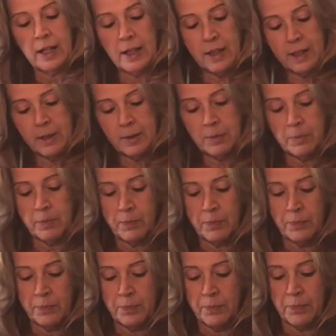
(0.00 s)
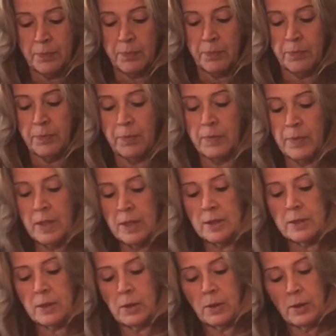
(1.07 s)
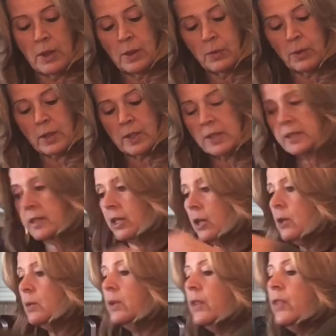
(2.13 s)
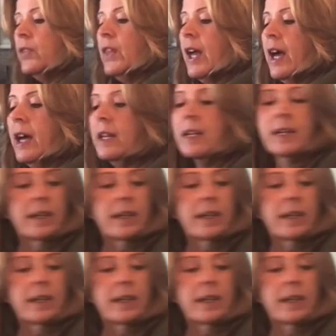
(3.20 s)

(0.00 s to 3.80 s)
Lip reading: So we're going to start with that.